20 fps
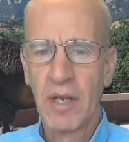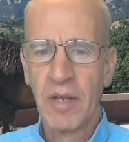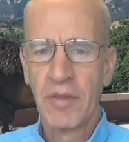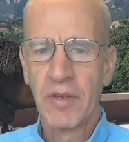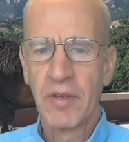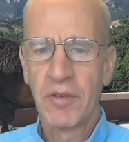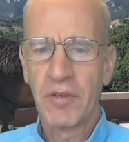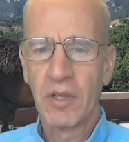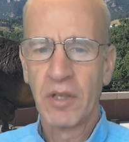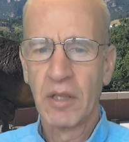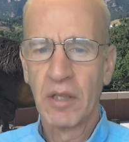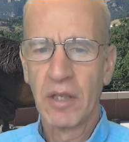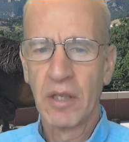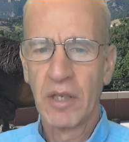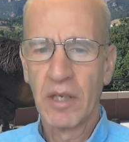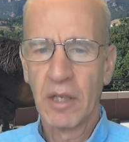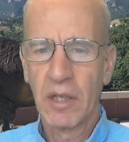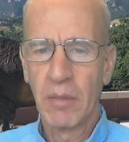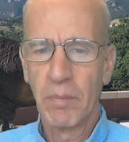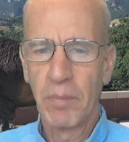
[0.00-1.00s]
There's a
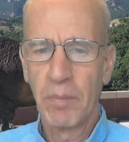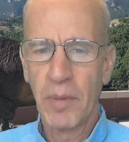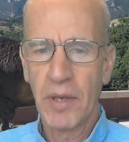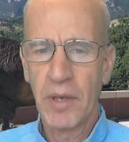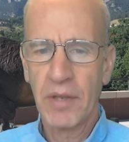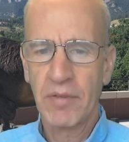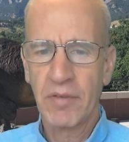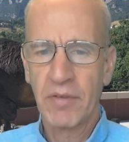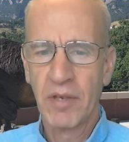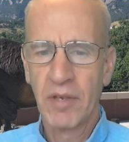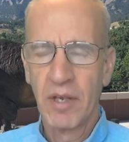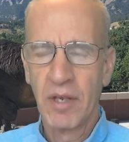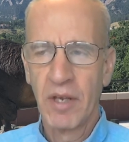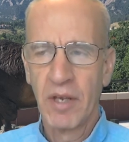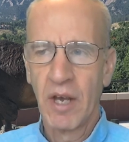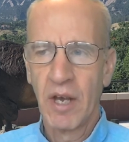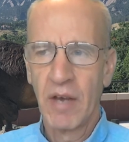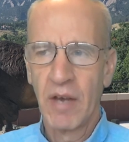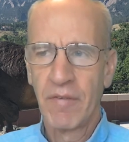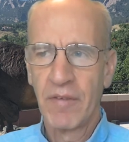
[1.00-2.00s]
little bit
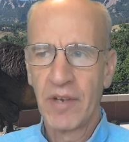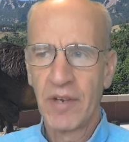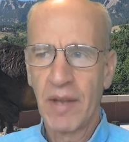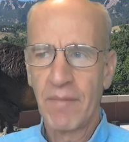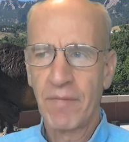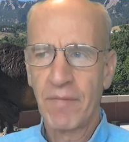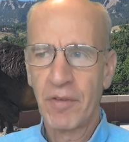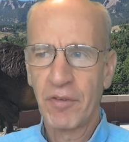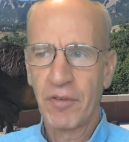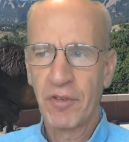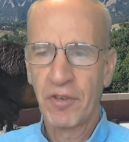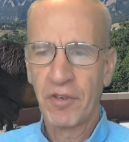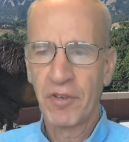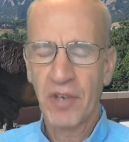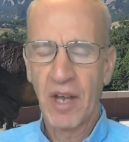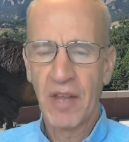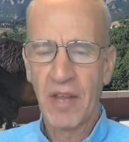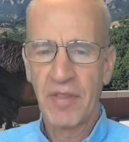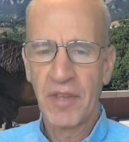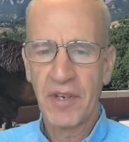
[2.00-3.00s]
of an emphasis
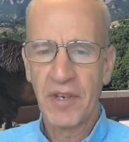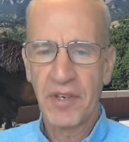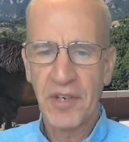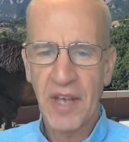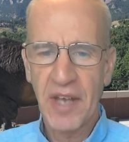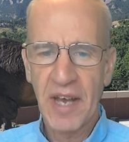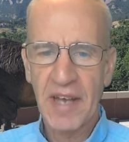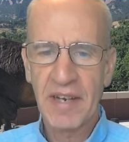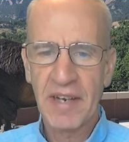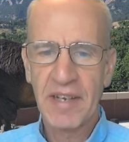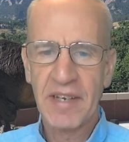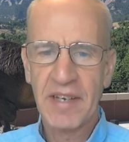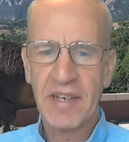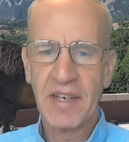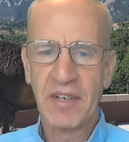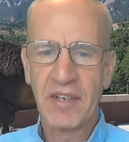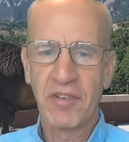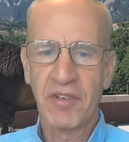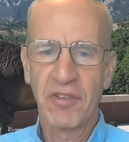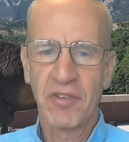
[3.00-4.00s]
on the data
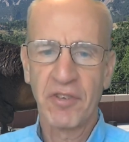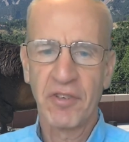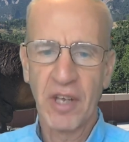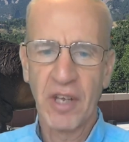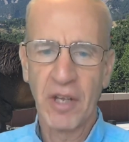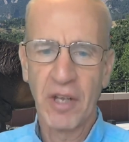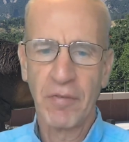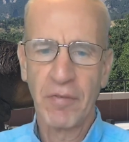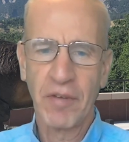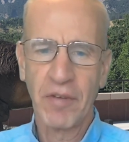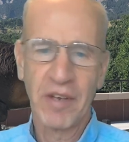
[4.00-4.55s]
itself.